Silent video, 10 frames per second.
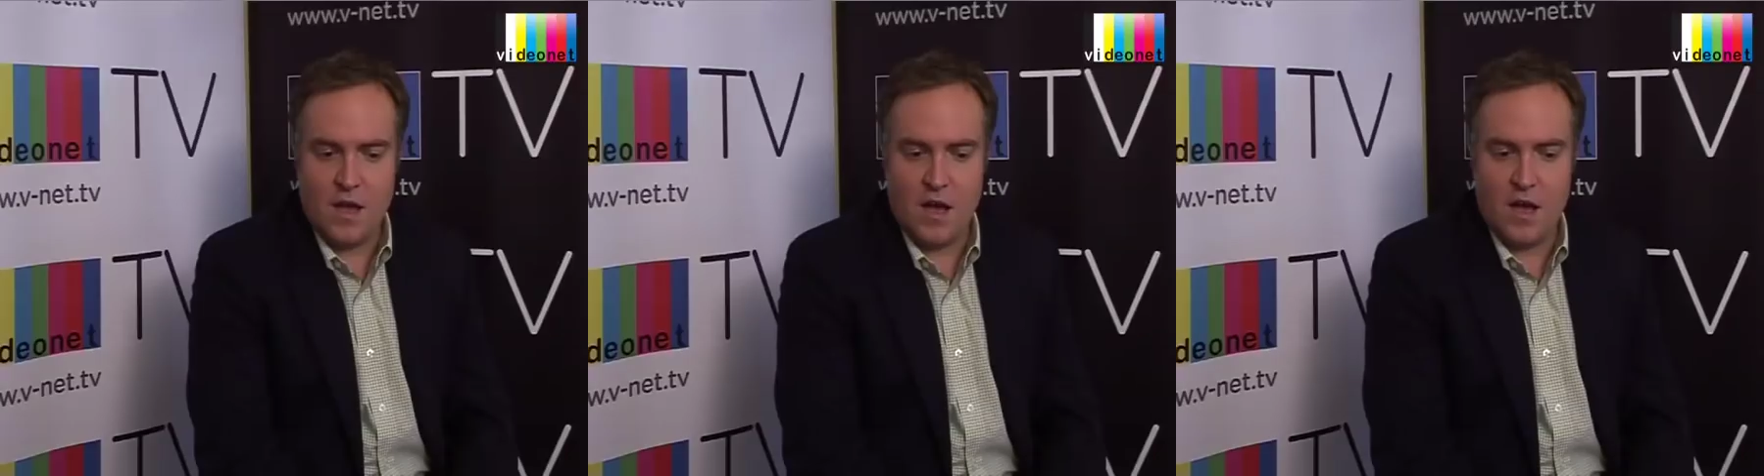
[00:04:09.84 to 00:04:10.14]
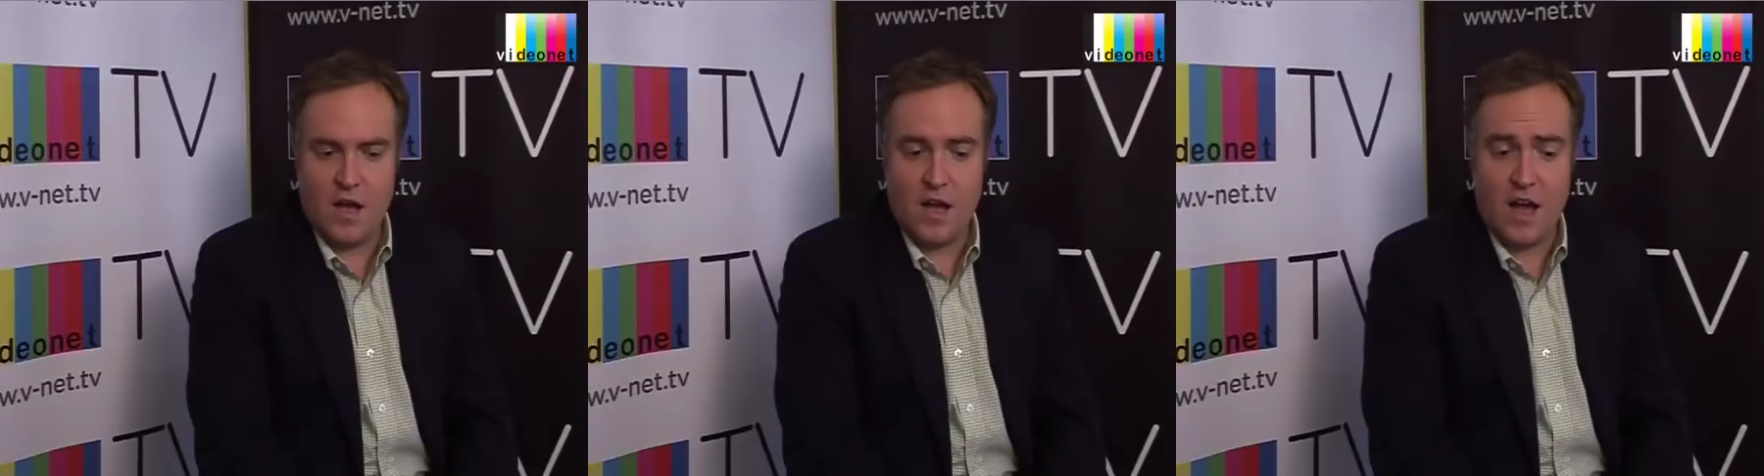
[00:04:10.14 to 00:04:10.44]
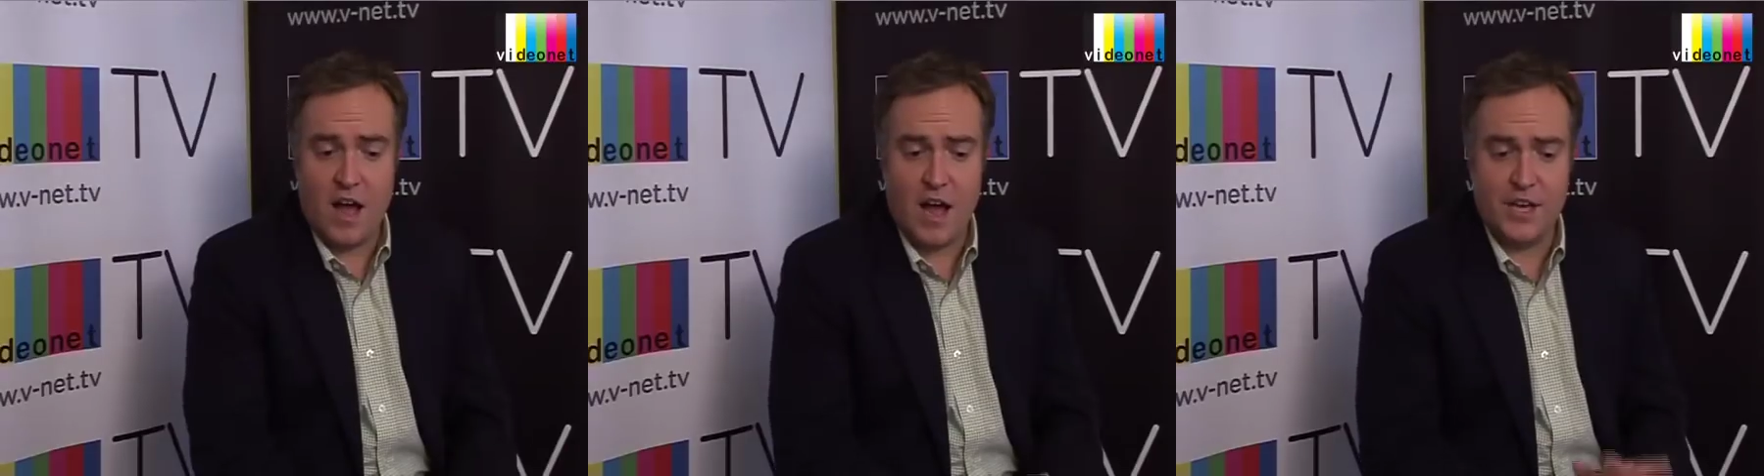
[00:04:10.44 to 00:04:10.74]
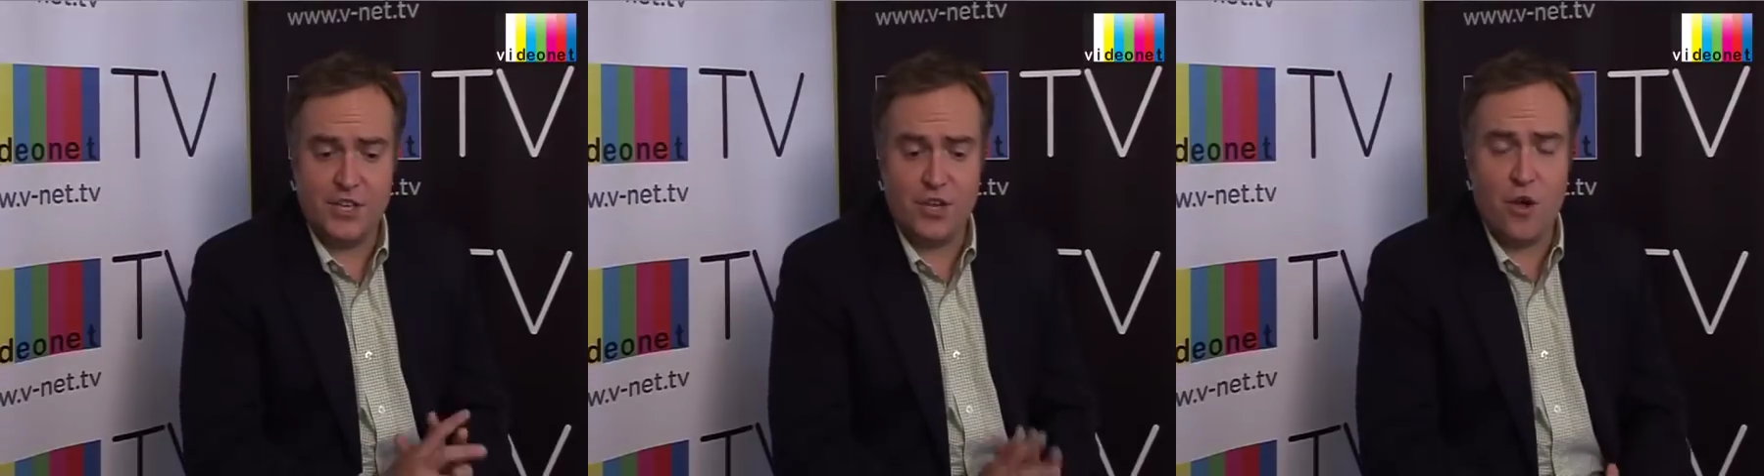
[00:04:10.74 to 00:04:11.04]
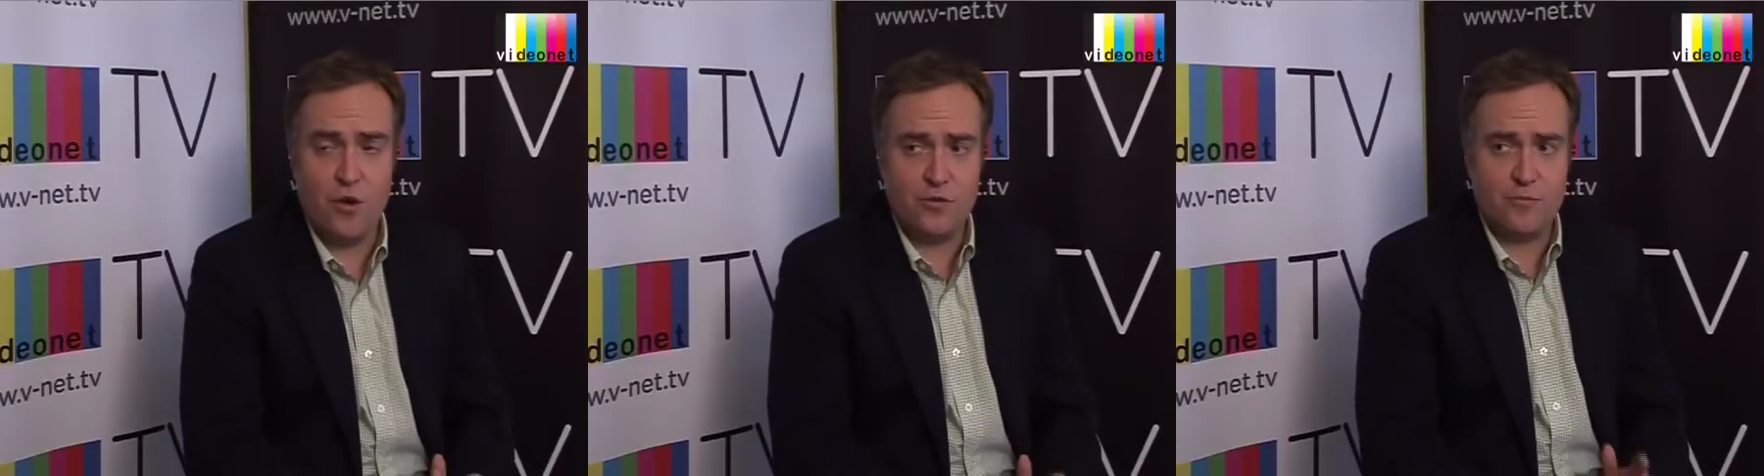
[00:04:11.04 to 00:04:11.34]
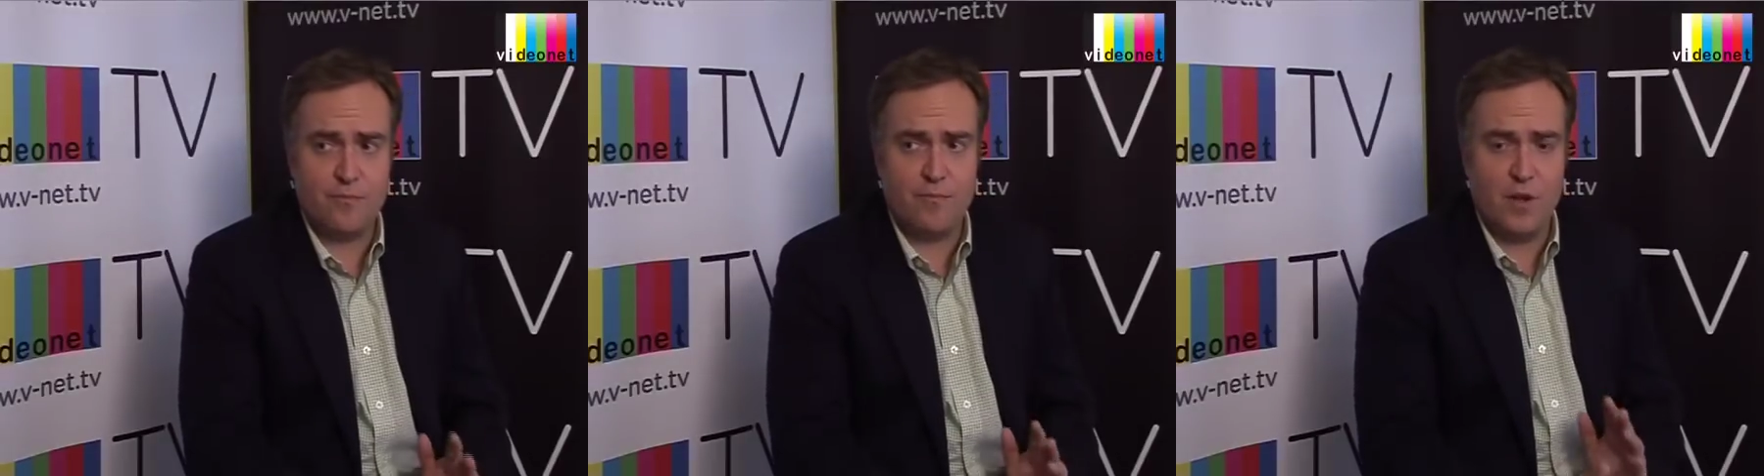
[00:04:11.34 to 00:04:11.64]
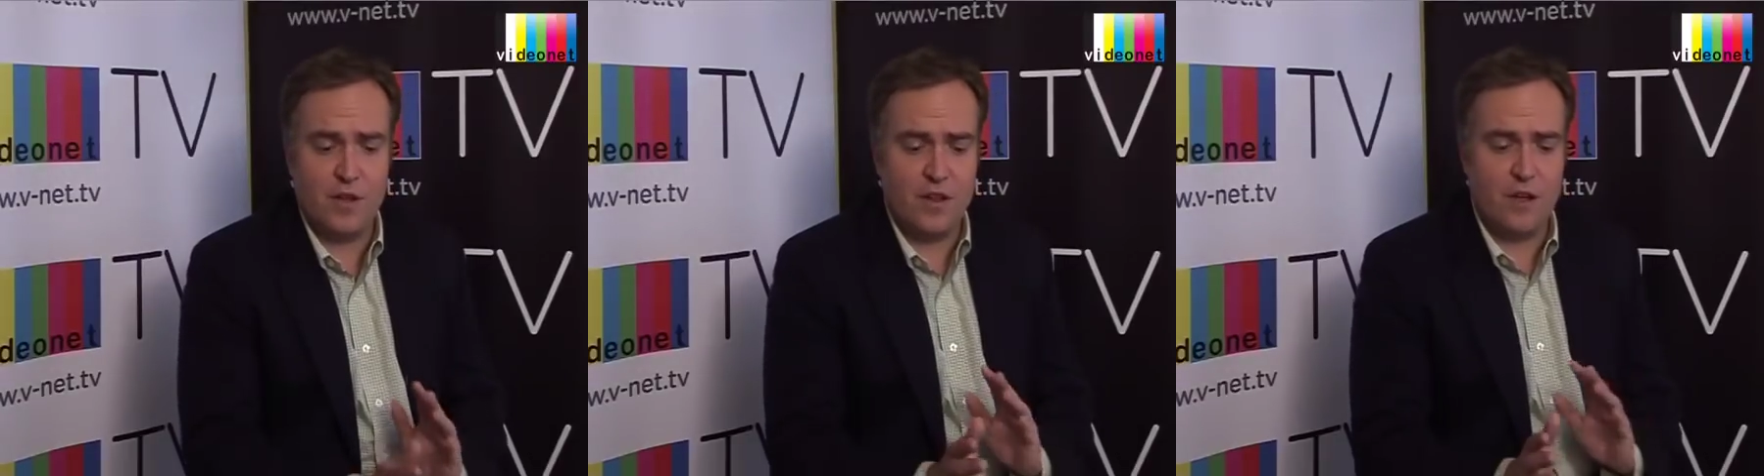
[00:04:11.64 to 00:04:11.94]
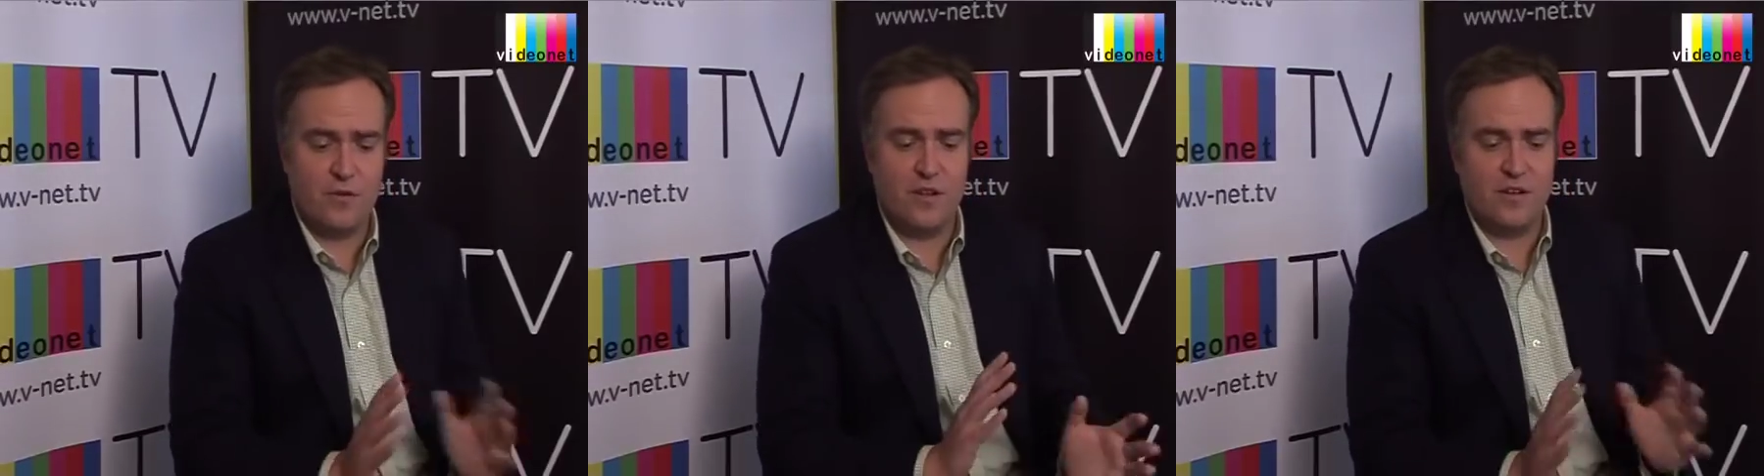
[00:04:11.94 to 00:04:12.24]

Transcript: I don't, but I'd